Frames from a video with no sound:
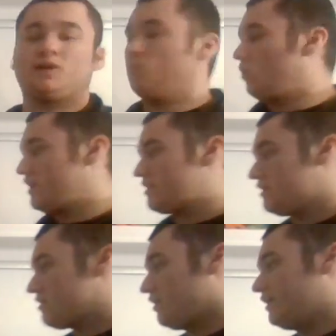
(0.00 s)
what's
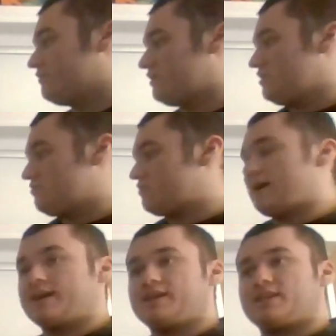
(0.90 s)
inside of these
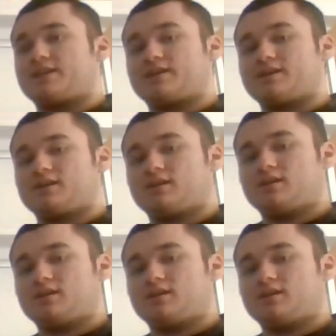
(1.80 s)
brackets here